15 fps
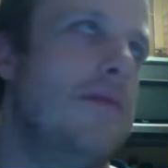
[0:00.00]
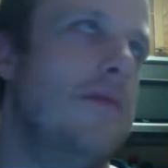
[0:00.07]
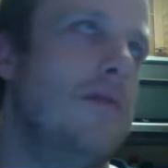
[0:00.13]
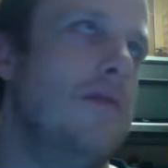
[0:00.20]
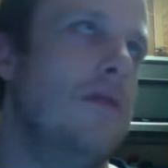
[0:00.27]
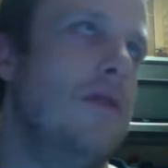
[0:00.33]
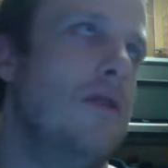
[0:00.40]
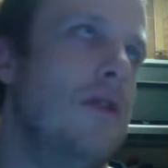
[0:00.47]

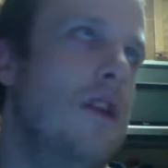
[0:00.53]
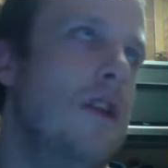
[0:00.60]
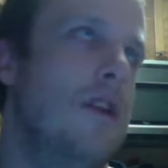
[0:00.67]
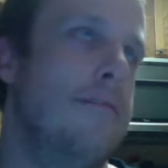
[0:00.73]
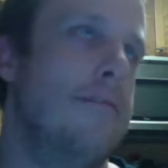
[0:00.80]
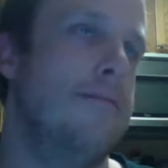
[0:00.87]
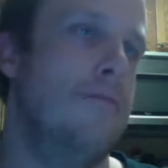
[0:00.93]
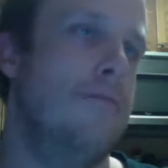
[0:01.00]

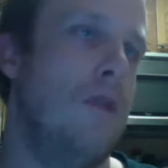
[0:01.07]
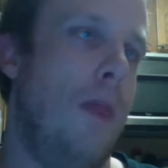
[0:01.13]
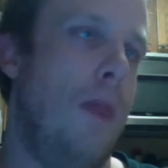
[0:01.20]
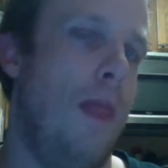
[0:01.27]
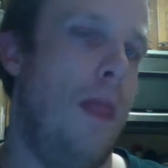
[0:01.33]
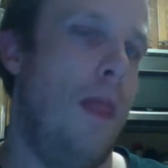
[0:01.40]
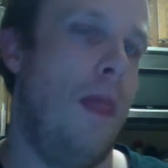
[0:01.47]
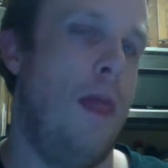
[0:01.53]

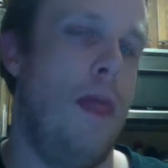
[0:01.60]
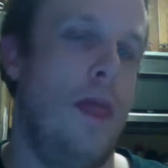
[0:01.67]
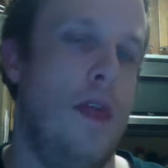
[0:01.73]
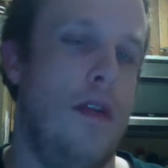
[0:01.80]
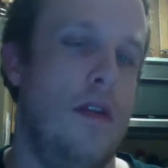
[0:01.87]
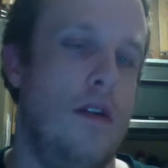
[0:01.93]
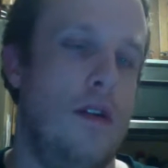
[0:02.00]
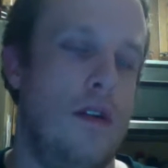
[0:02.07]

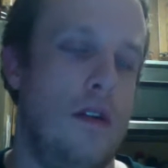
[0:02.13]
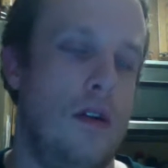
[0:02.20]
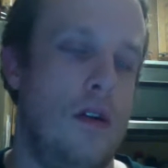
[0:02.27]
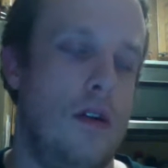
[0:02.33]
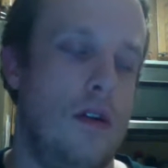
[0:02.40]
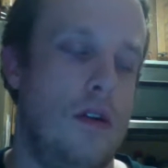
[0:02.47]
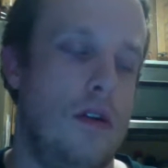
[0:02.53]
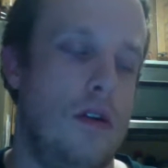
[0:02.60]

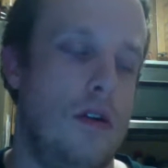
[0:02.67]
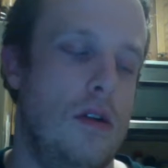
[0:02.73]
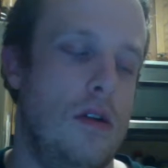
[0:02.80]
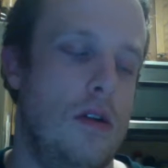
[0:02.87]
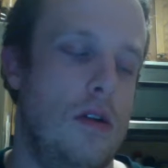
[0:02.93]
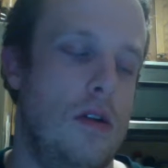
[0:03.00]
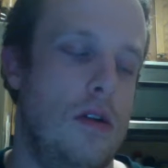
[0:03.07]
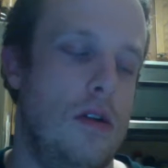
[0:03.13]

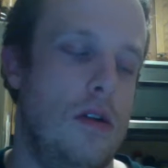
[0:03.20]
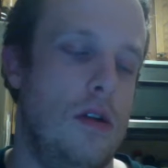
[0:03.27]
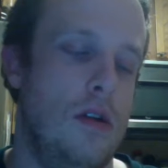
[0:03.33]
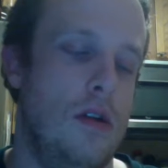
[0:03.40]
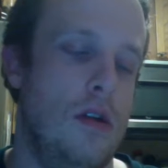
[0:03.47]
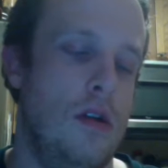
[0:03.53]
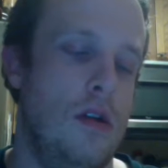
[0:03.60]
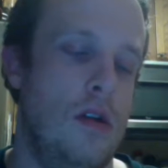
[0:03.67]

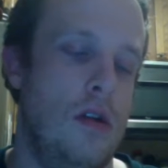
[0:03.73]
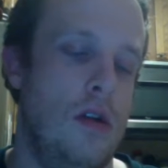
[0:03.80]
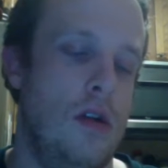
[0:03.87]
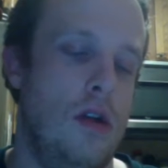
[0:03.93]
(no one is talking)